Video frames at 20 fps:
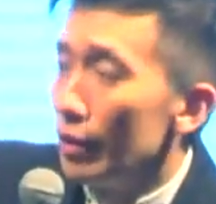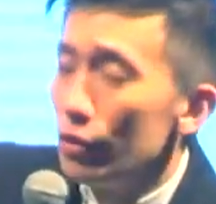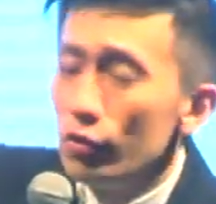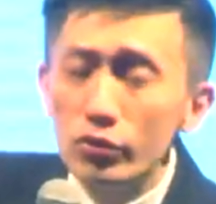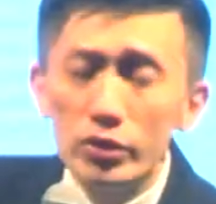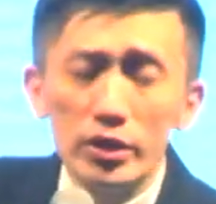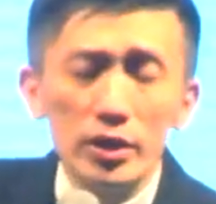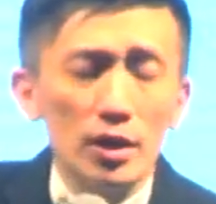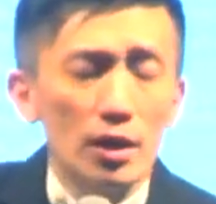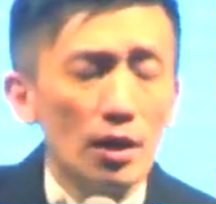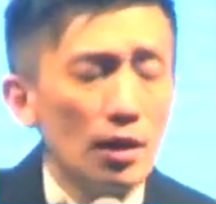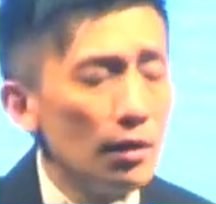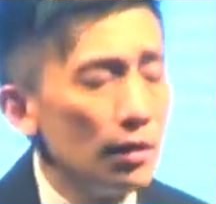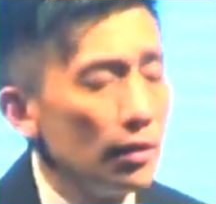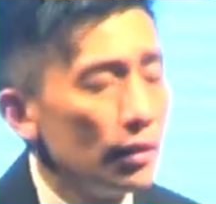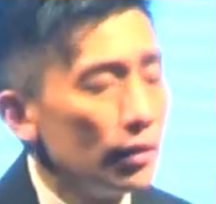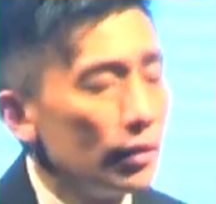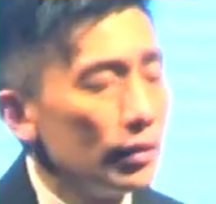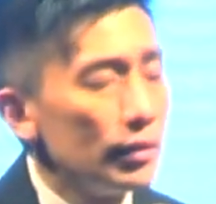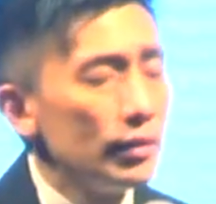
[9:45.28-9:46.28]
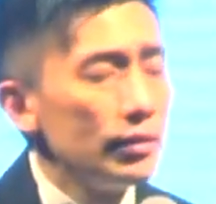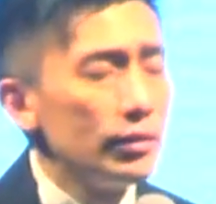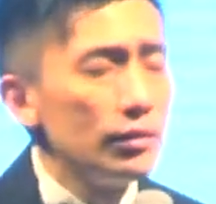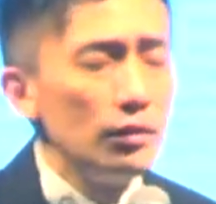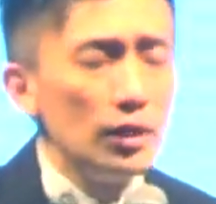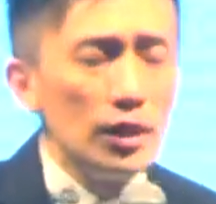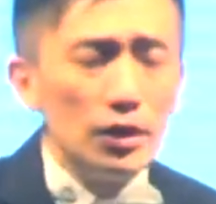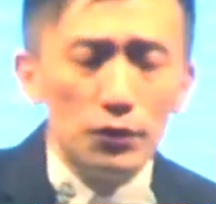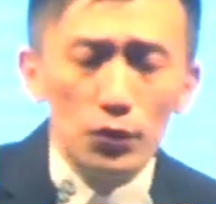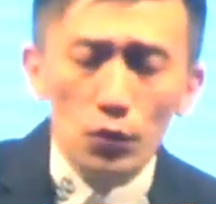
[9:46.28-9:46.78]
you see,
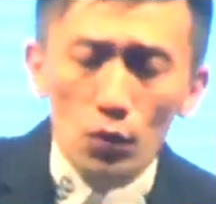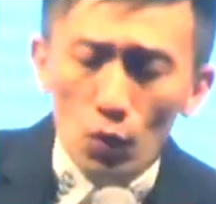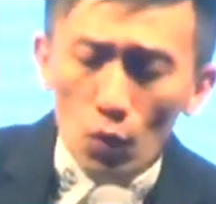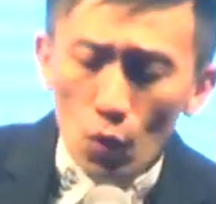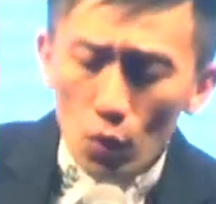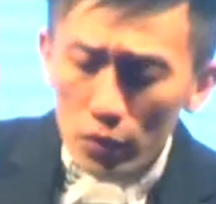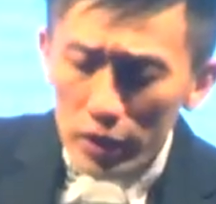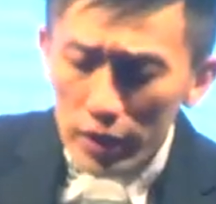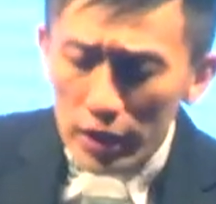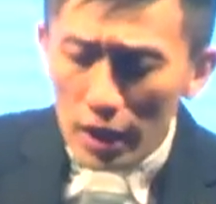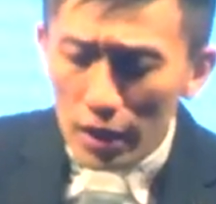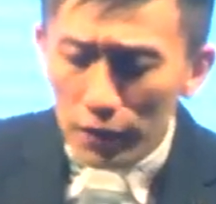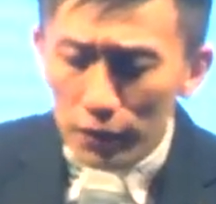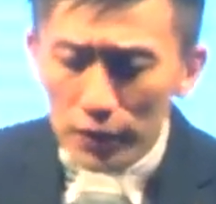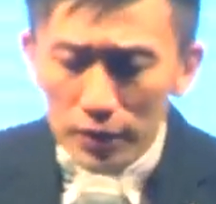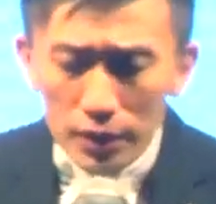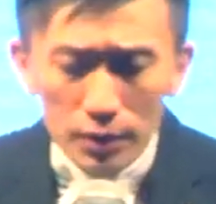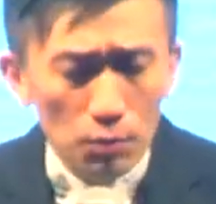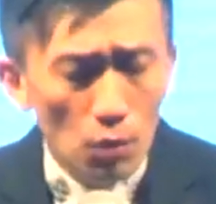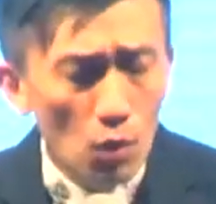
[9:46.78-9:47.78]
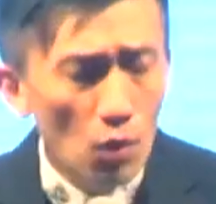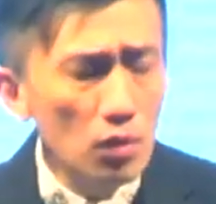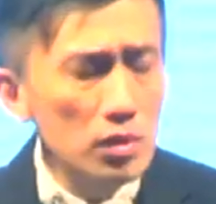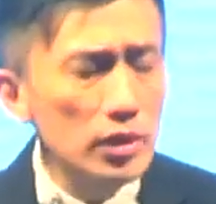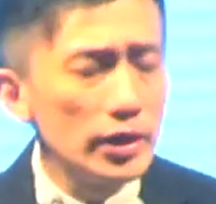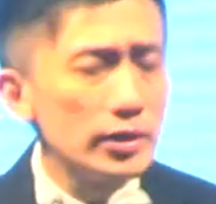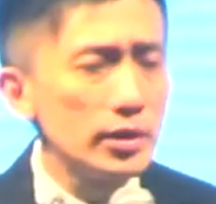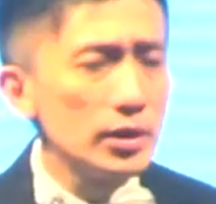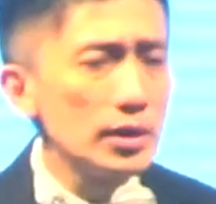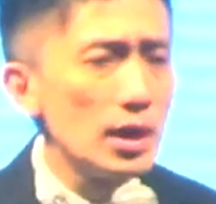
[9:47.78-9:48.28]
if you only have a small
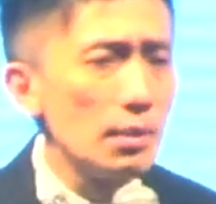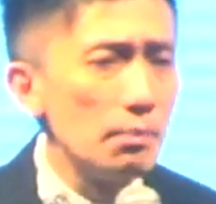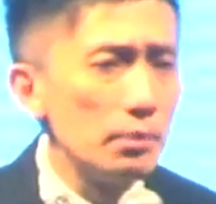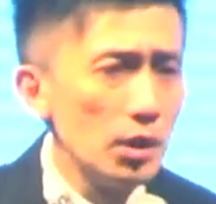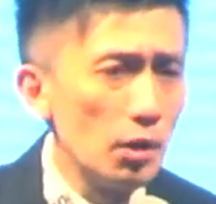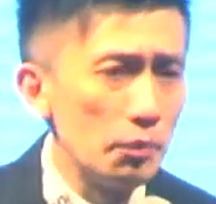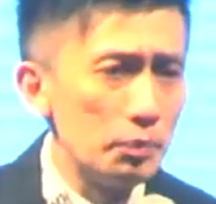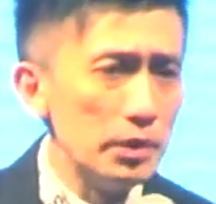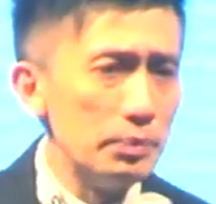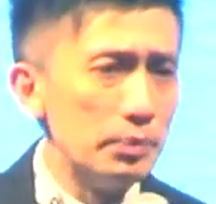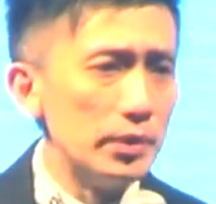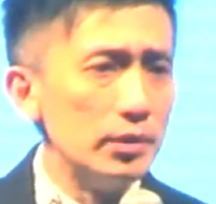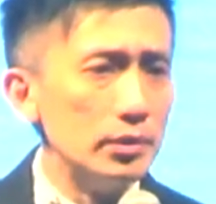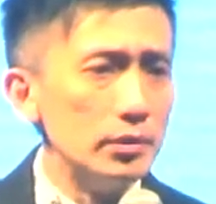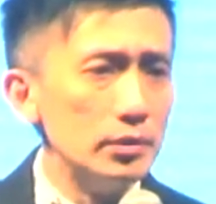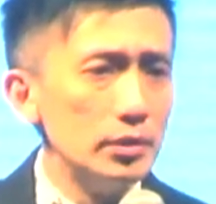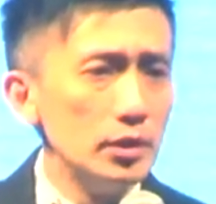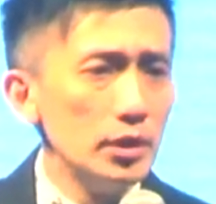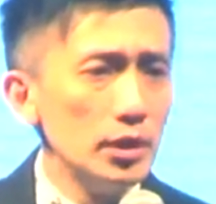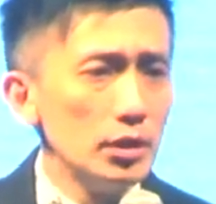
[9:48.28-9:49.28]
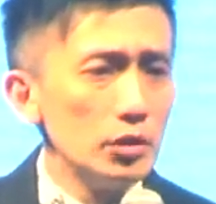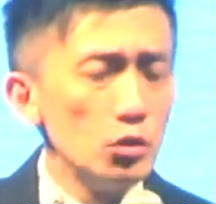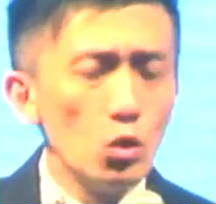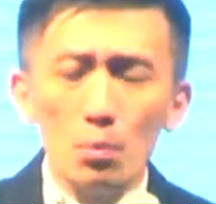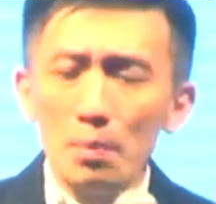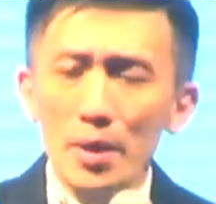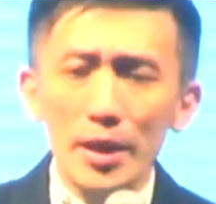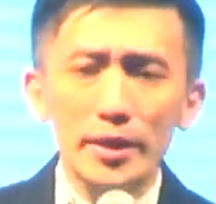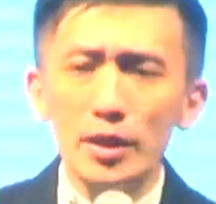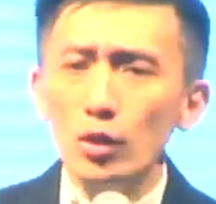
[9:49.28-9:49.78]
little number of people, no
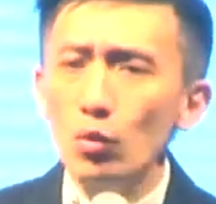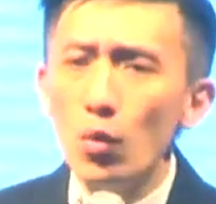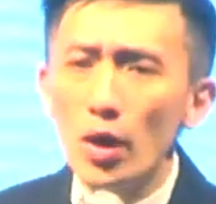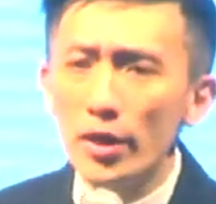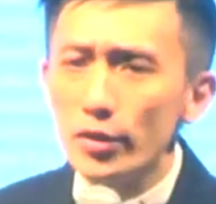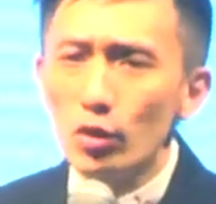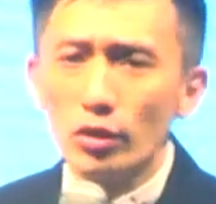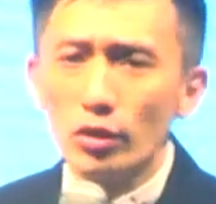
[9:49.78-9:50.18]
matter what,